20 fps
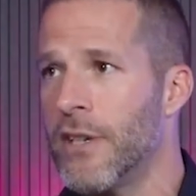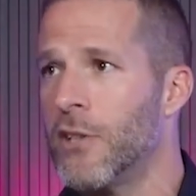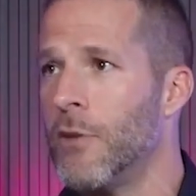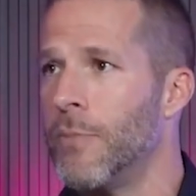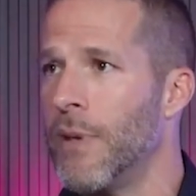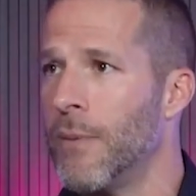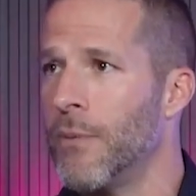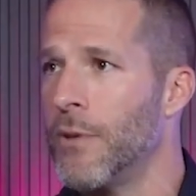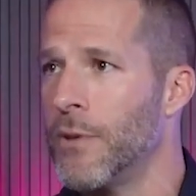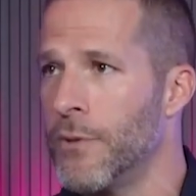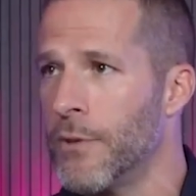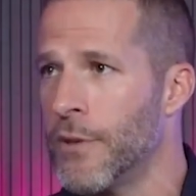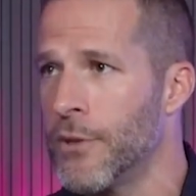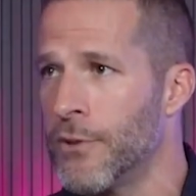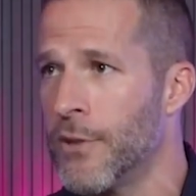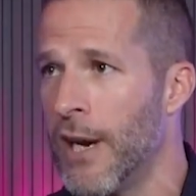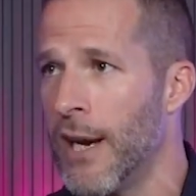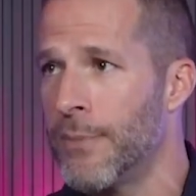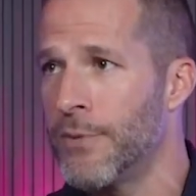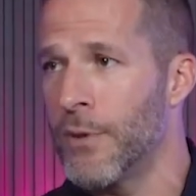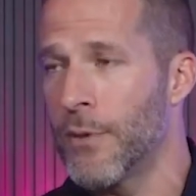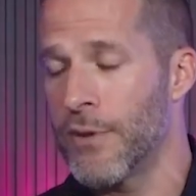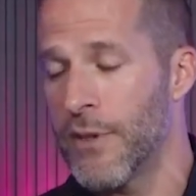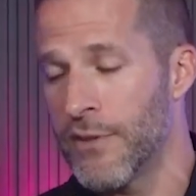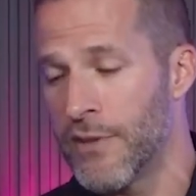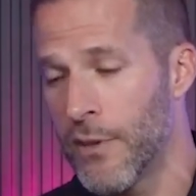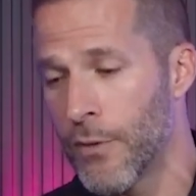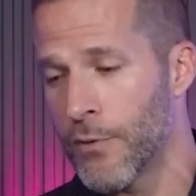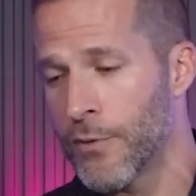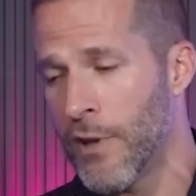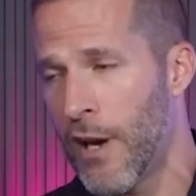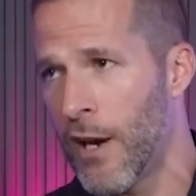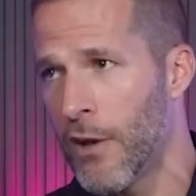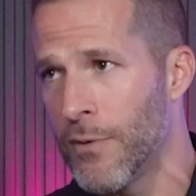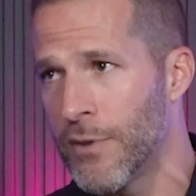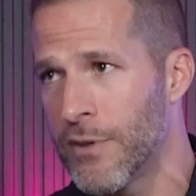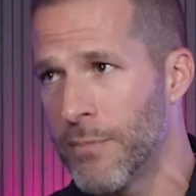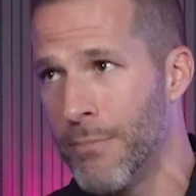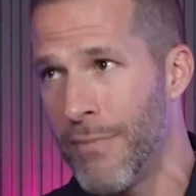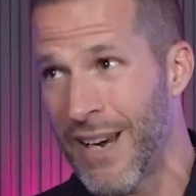to be able to do their job. So it's a zero
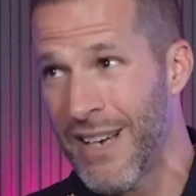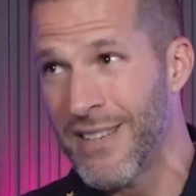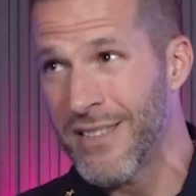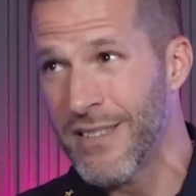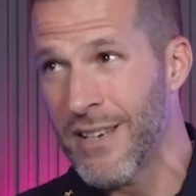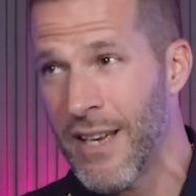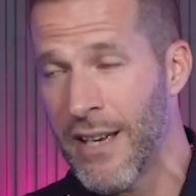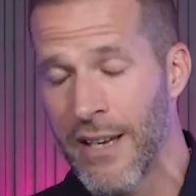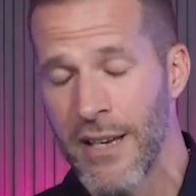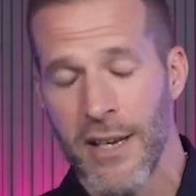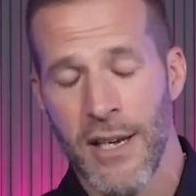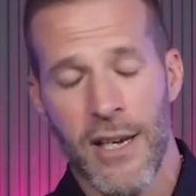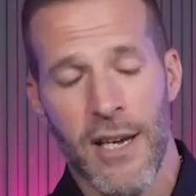tolerance mindset.